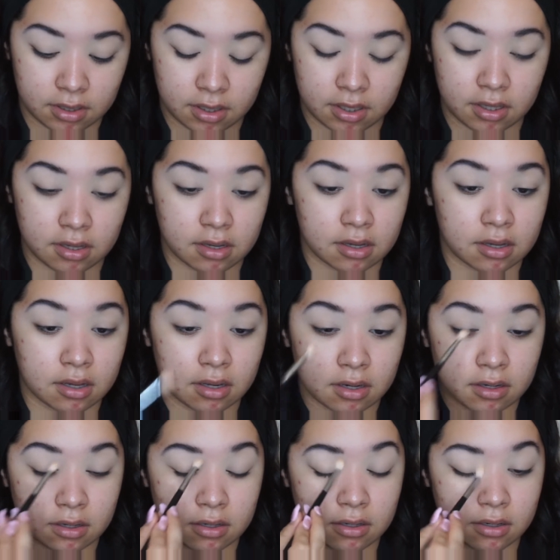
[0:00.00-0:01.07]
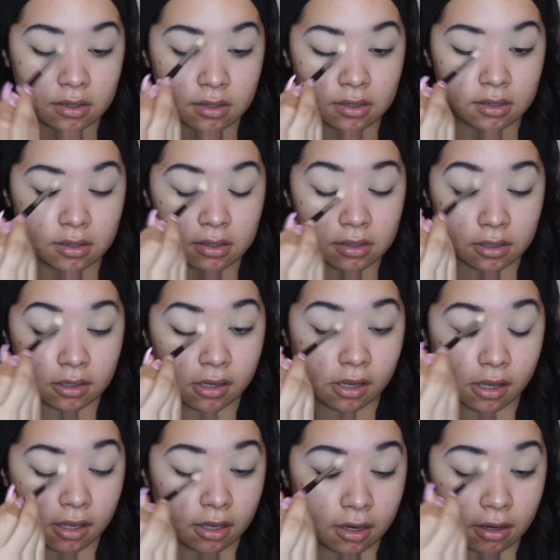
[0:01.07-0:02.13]
and
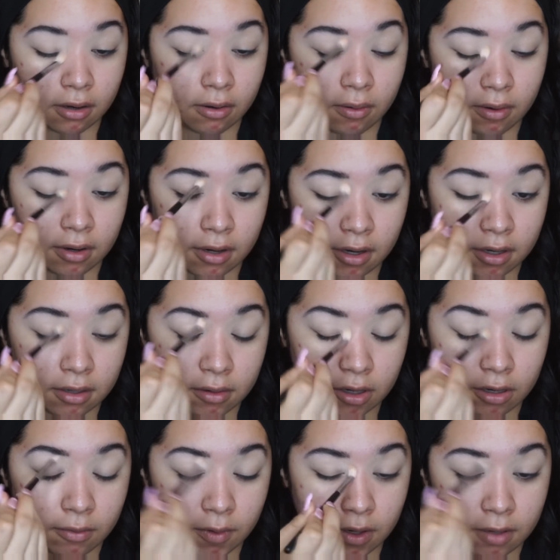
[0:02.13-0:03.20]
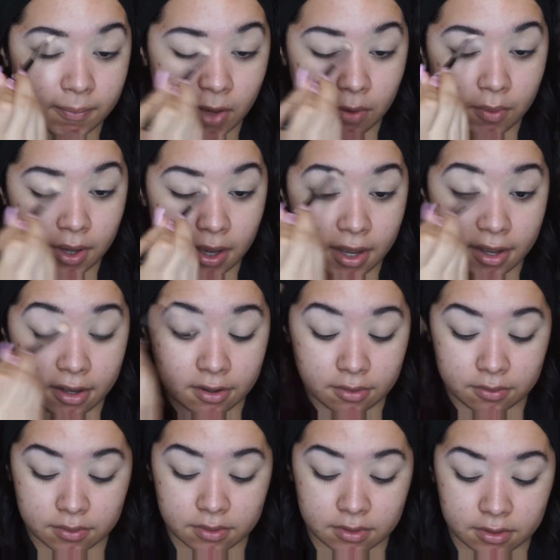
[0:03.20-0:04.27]
inner corner, and I'm going to work my way
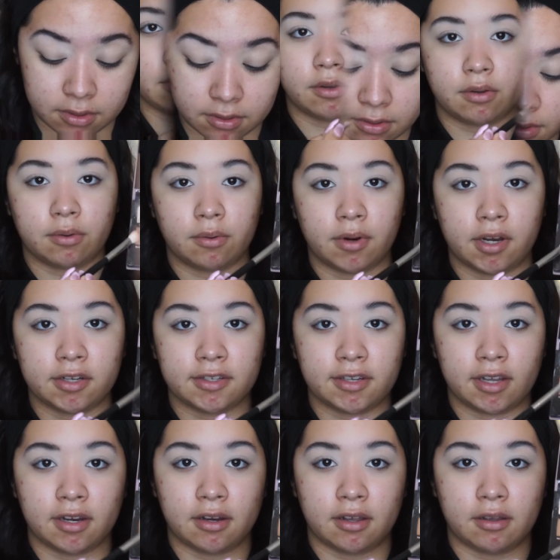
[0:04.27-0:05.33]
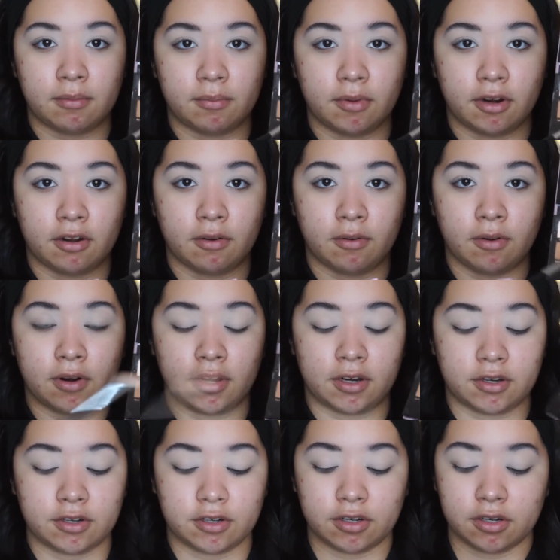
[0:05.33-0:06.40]
out. Raw sienna and burnt
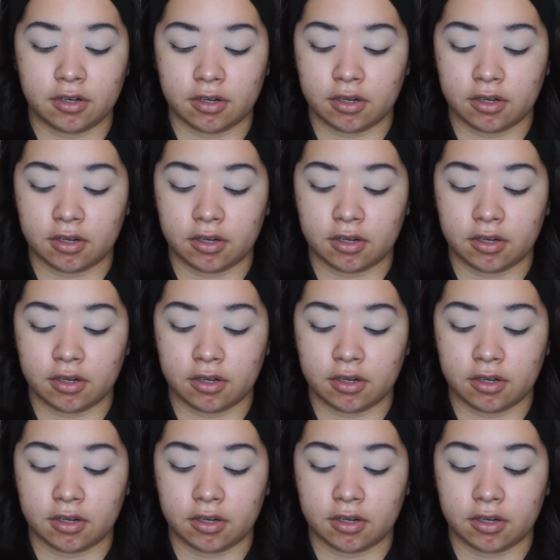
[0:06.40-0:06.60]
orange.